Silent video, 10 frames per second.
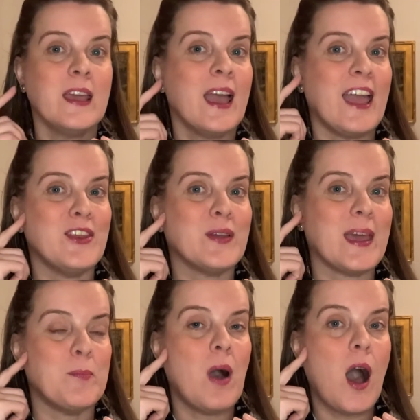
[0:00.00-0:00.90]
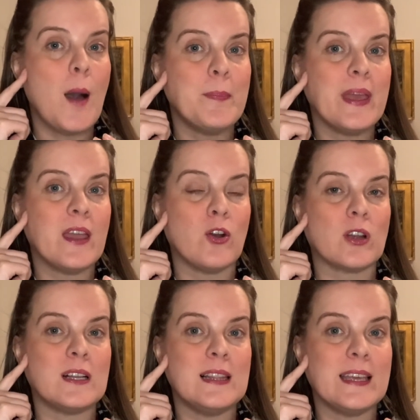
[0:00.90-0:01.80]
and you get popping or
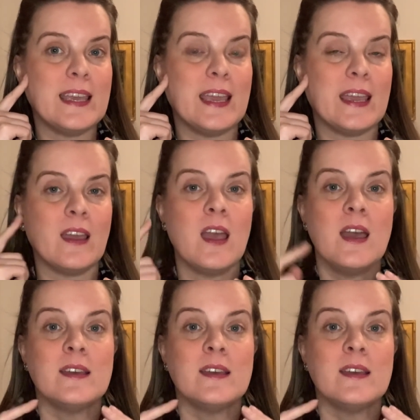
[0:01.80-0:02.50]
clicking,